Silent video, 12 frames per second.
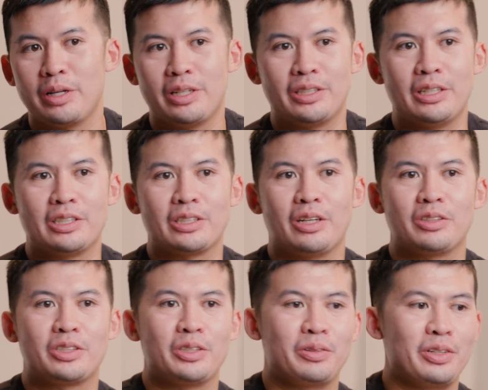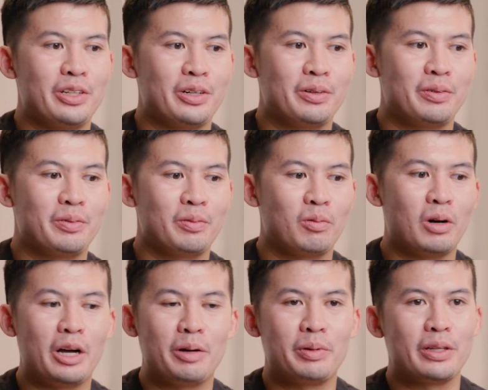but it's also, you know,
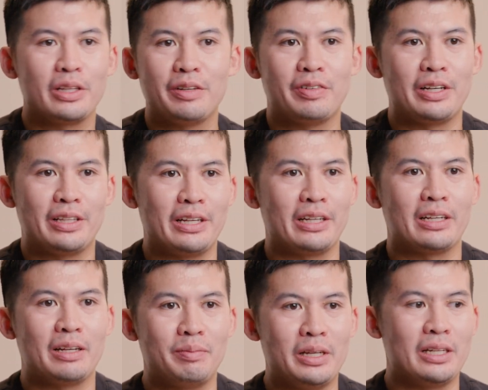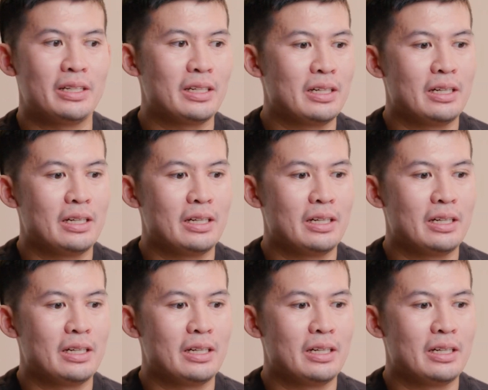why we live, I think. I mean,